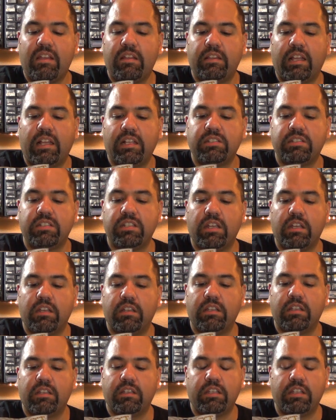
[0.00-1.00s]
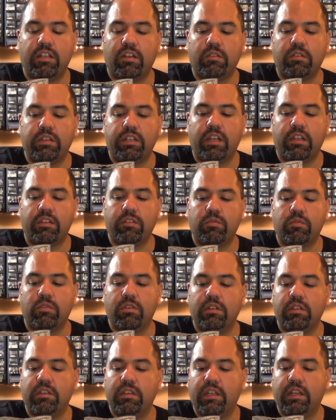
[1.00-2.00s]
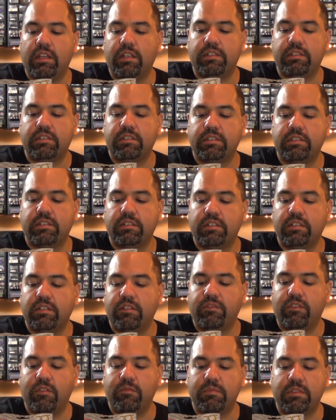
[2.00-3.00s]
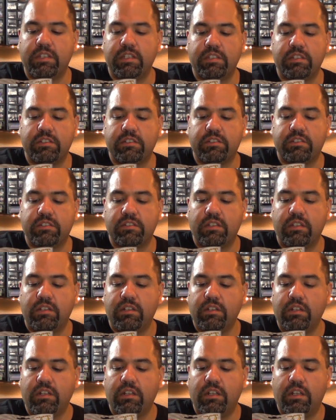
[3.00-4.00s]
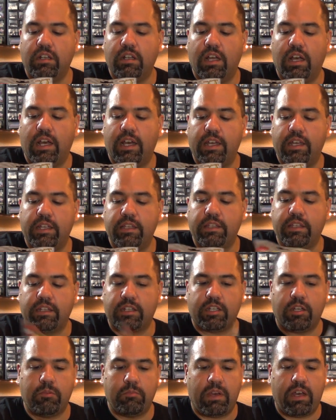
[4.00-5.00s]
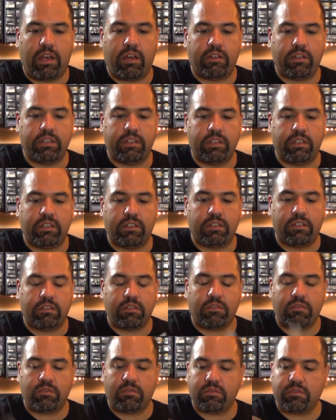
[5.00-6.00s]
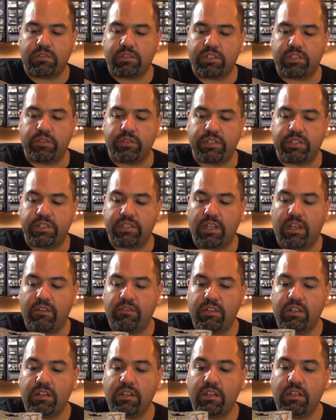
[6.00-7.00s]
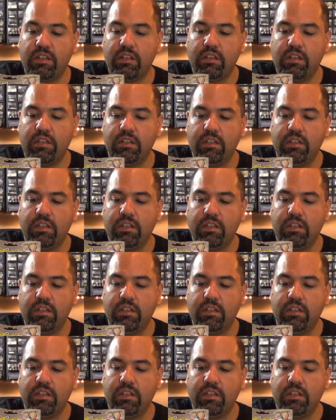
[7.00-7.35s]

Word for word: and that's the, the only other one that from these nine that come out in Series Seven.